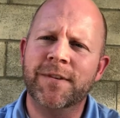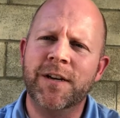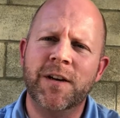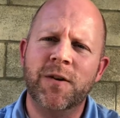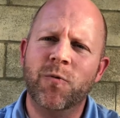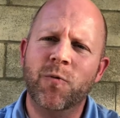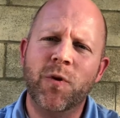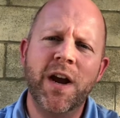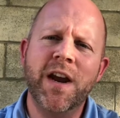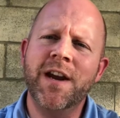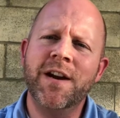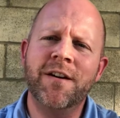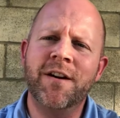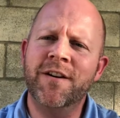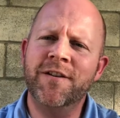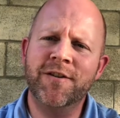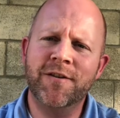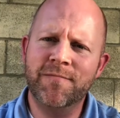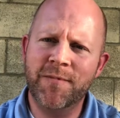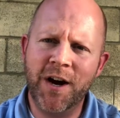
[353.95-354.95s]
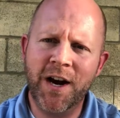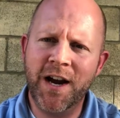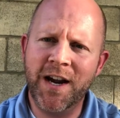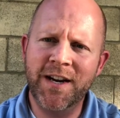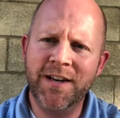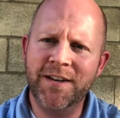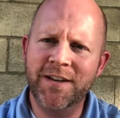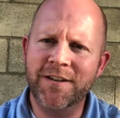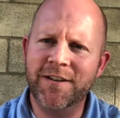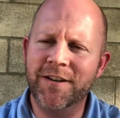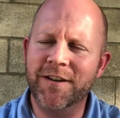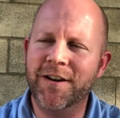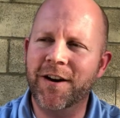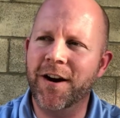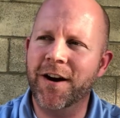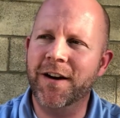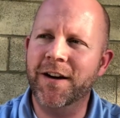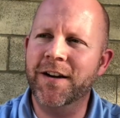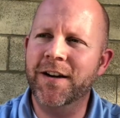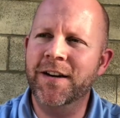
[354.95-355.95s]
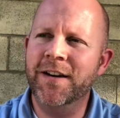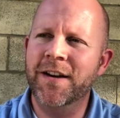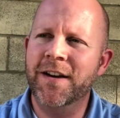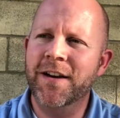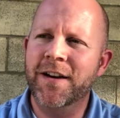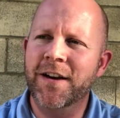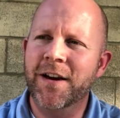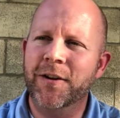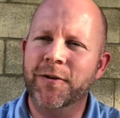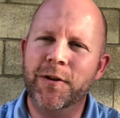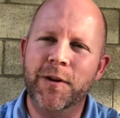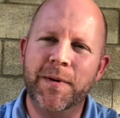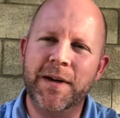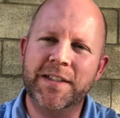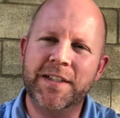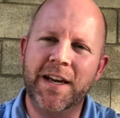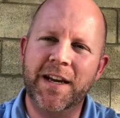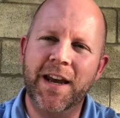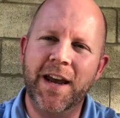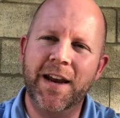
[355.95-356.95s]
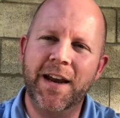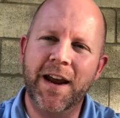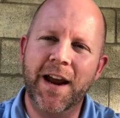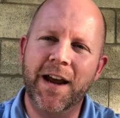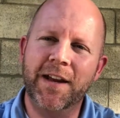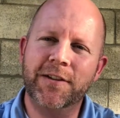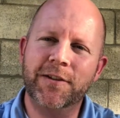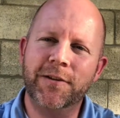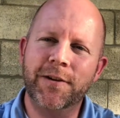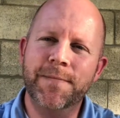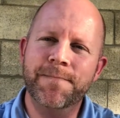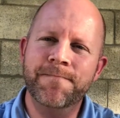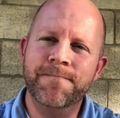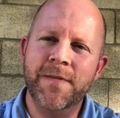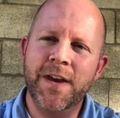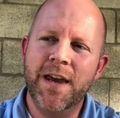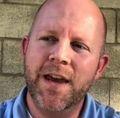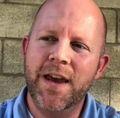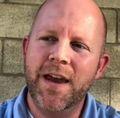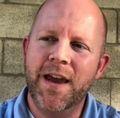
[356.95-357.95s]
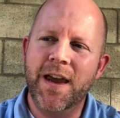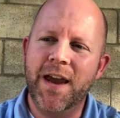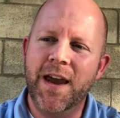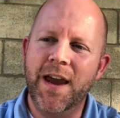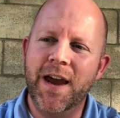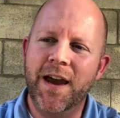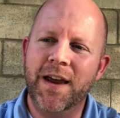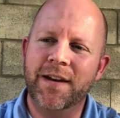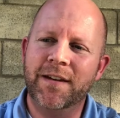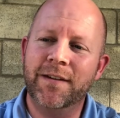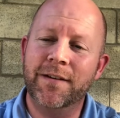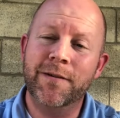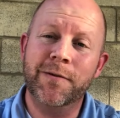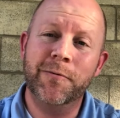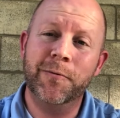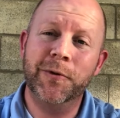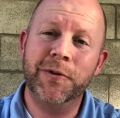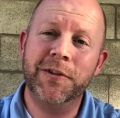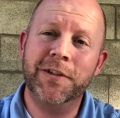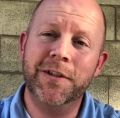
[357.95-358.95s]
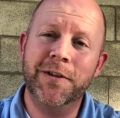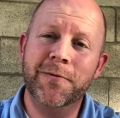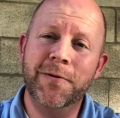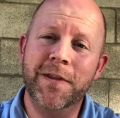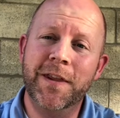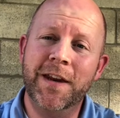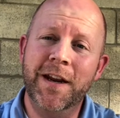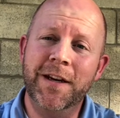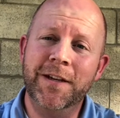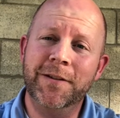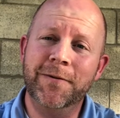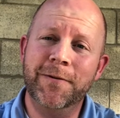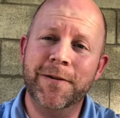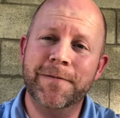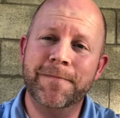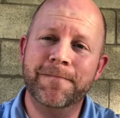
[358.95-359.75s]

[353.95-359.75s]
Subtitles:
weighing on your mind in your garden. I'll do the best I can to answer them, and we'll see you in the next one.